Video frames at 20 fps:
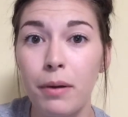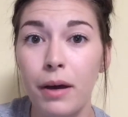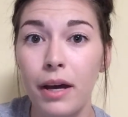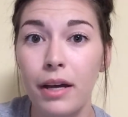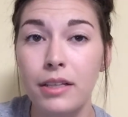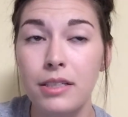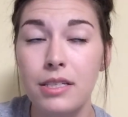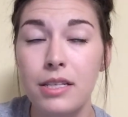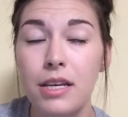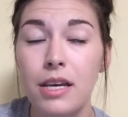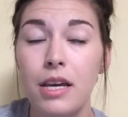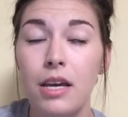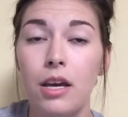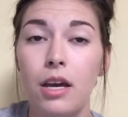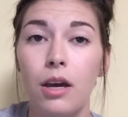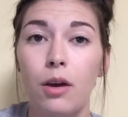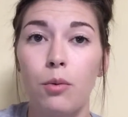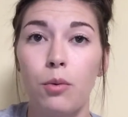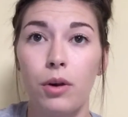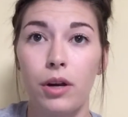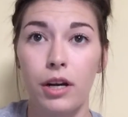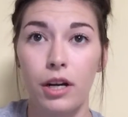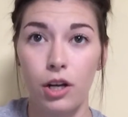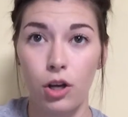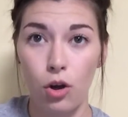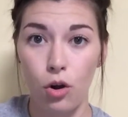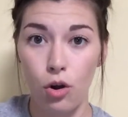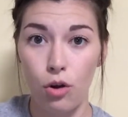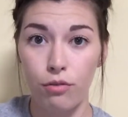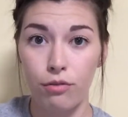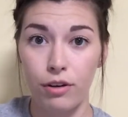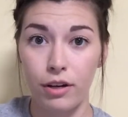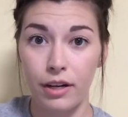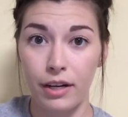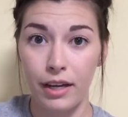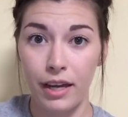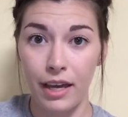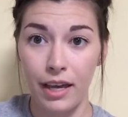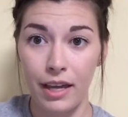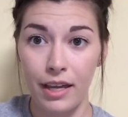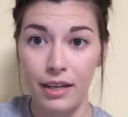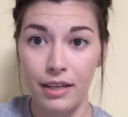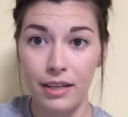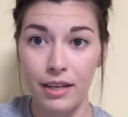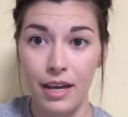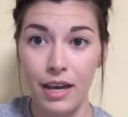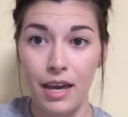but we're going to go over it again.